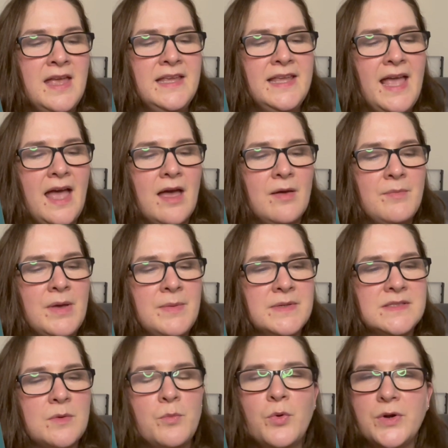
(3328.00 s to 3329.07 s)
yeah, maybe at
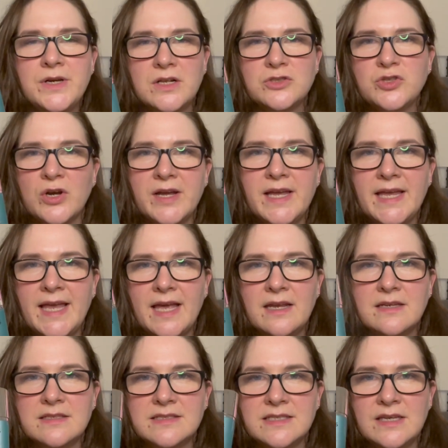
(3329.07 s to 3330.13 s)
some point I'll try it again
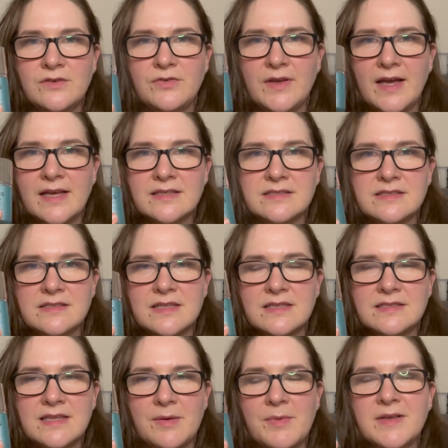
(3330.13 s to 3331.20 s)
and see if it has the
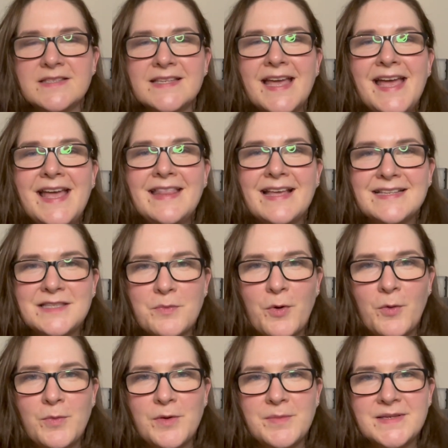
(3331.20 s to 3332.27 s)
same, because that's the
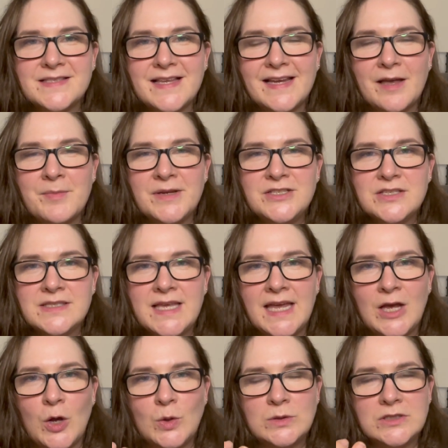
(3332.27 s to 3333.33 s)
problem. It's like, am I just
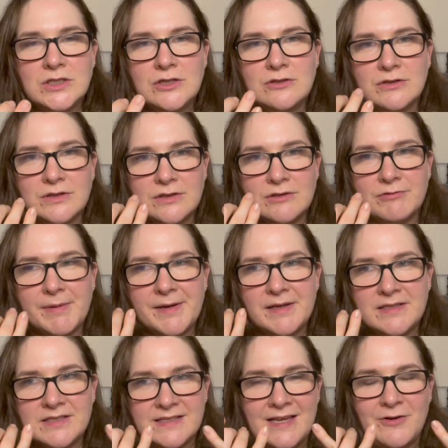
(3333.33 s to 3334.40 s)
getting older, or am I
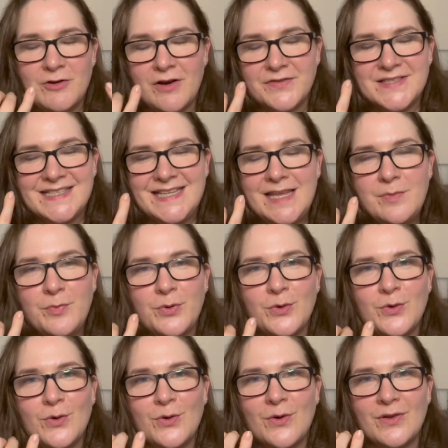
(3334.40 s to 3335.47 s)
just getting enough sleep,
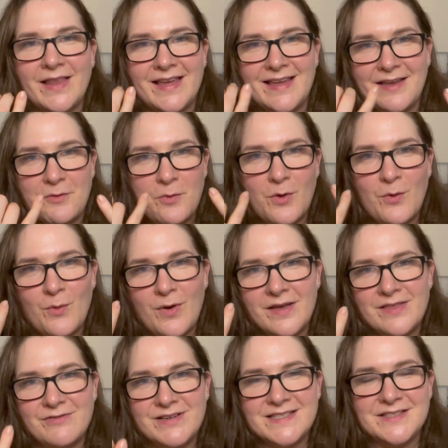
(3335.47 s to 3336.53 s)
or like why are
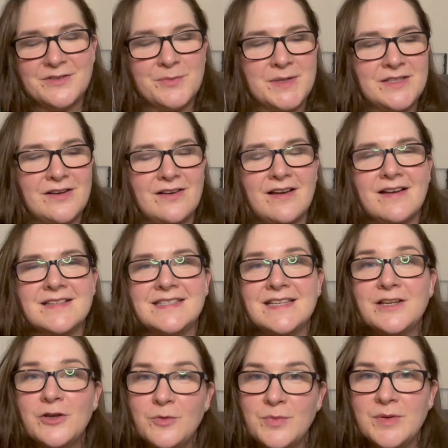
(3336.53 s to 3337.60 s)
the reasons for my dark eyes? And
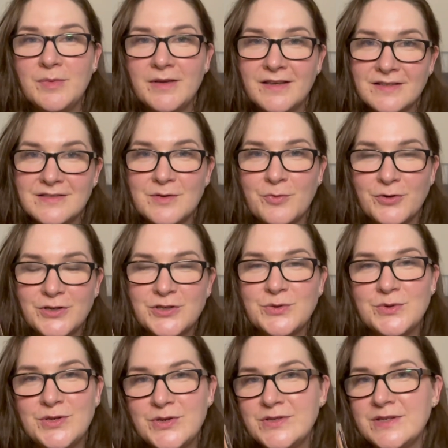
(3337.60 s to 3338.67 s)
it could be because the product you
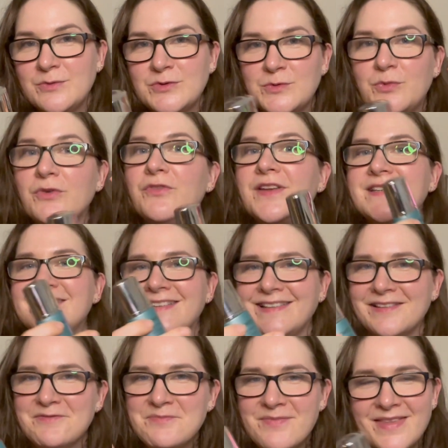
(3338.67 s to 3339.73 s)
were using was preventing
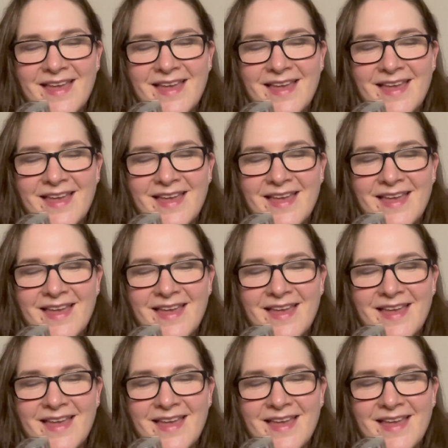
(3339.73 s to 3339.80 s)
them